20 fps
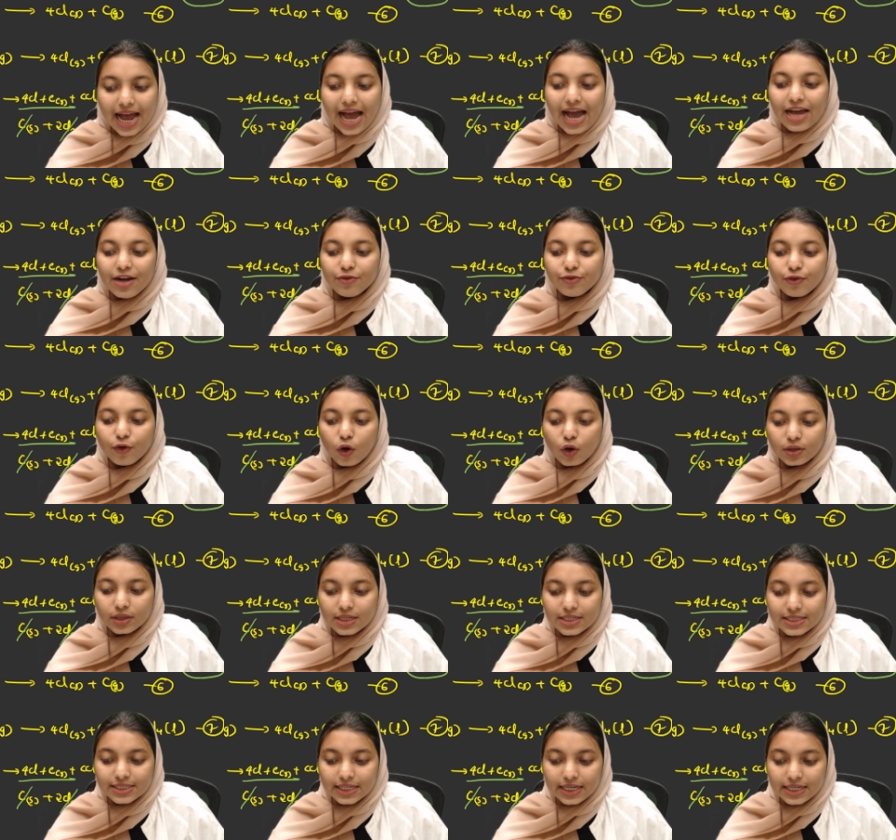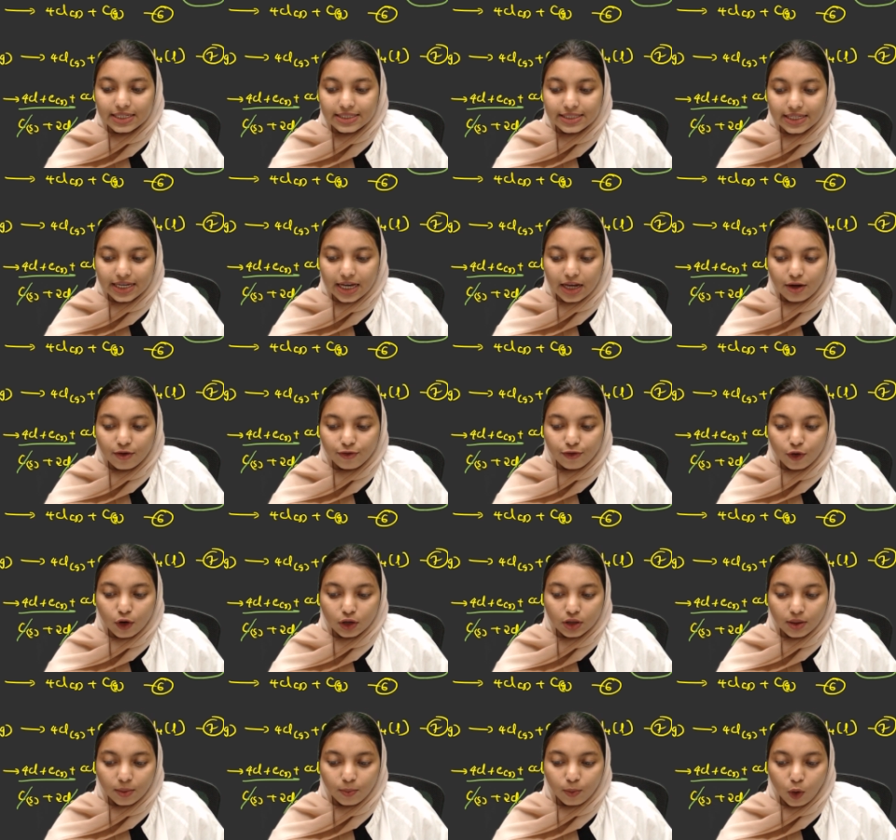And for the CCl,
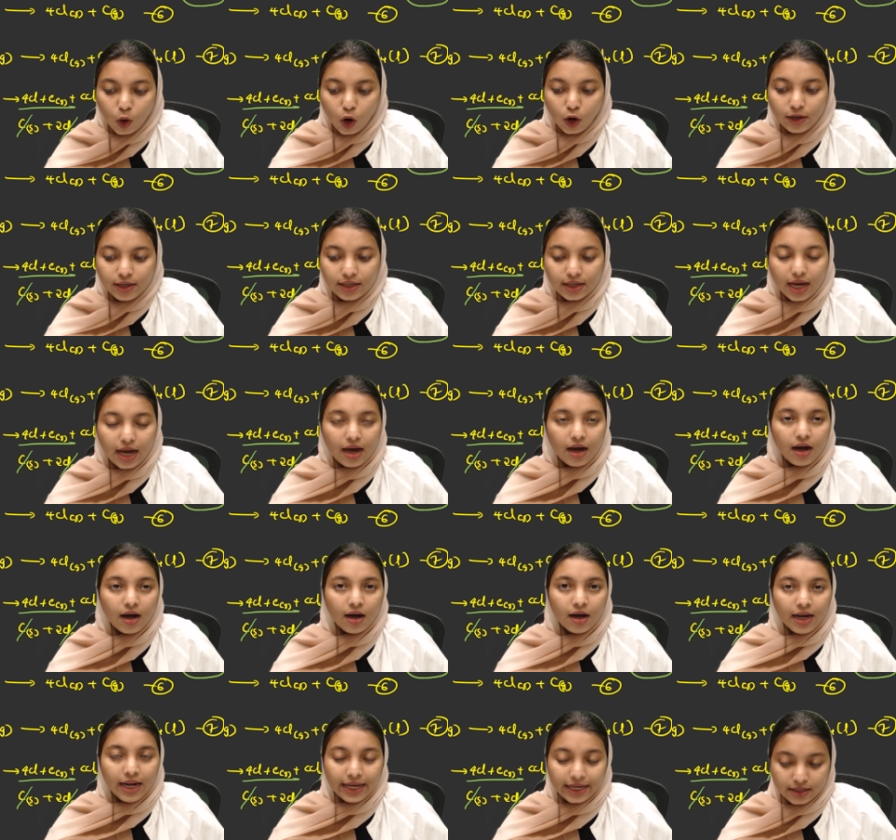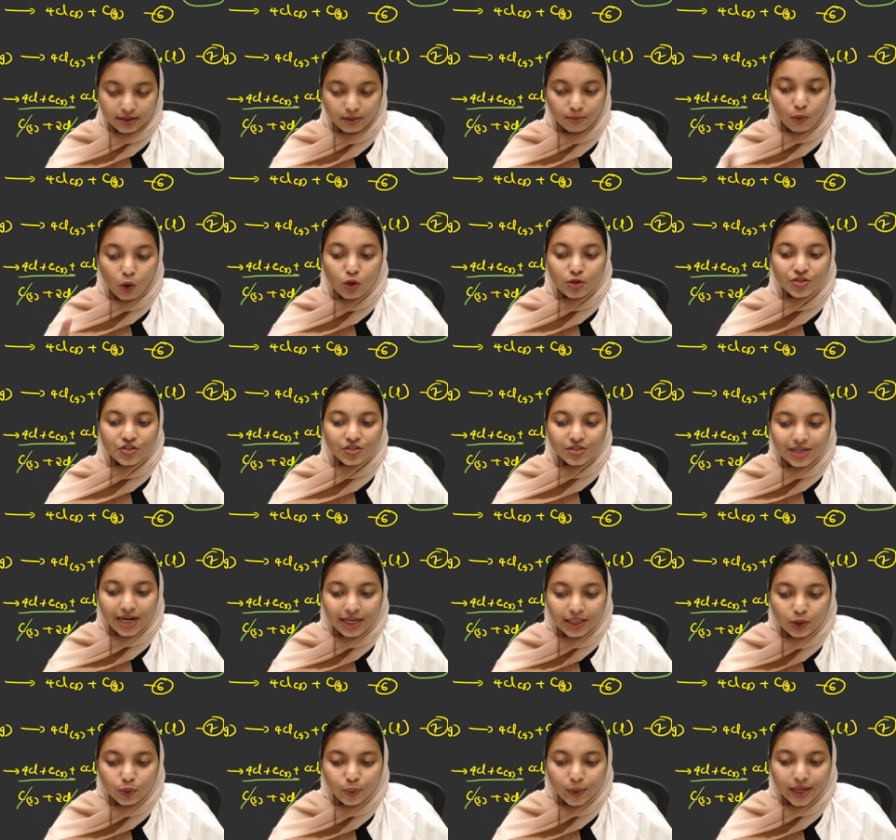for the bond, like bond
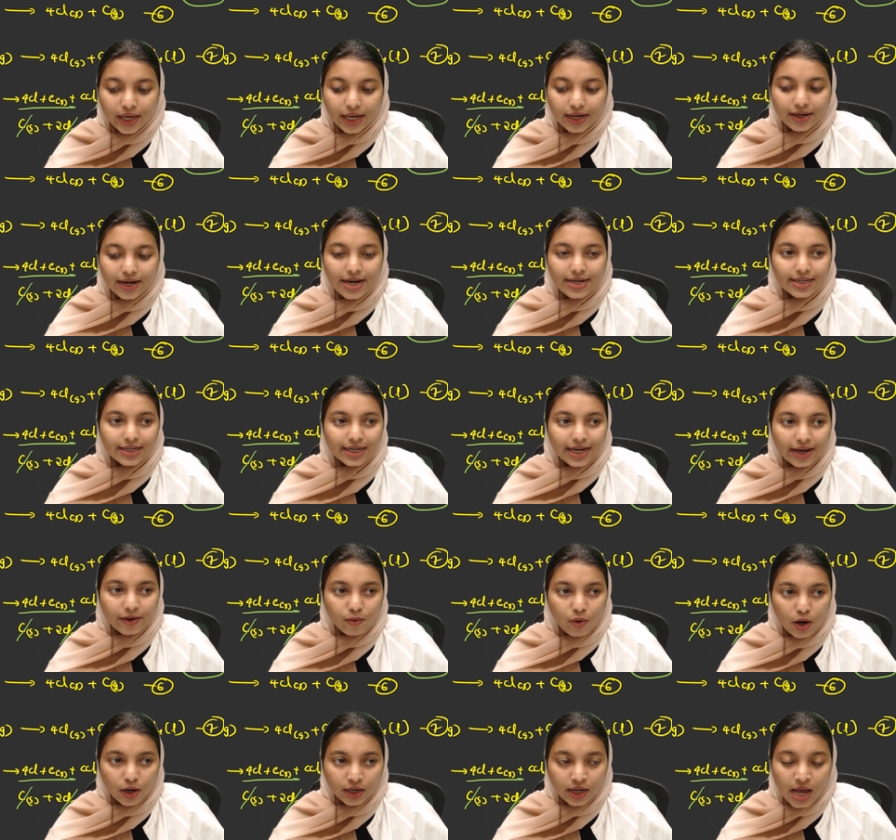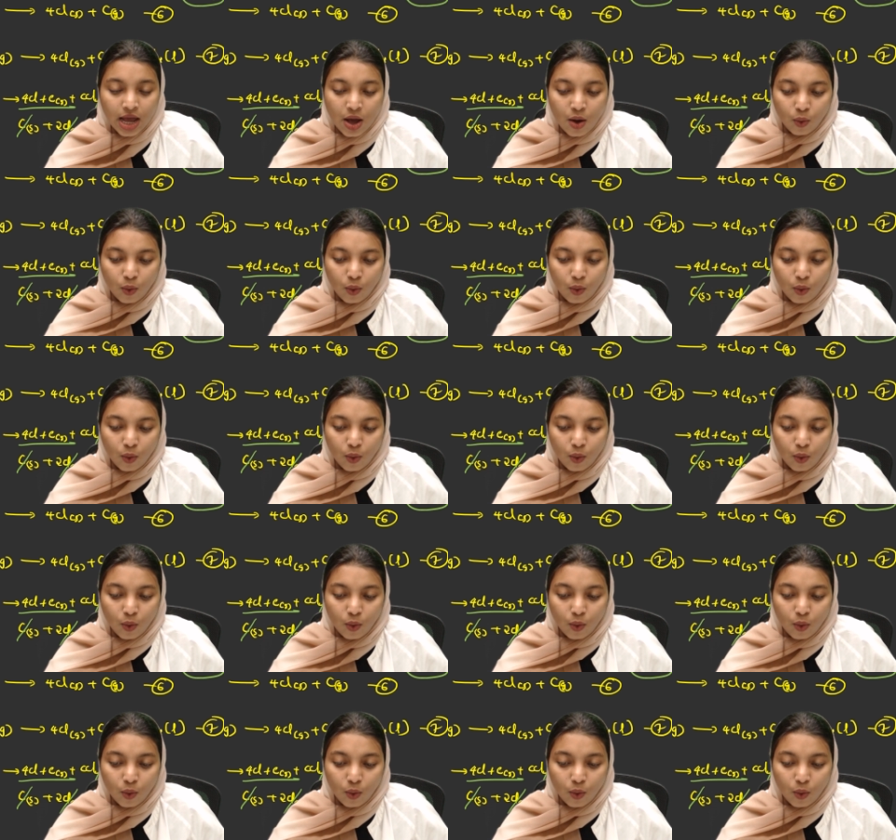strength, we can write it like what?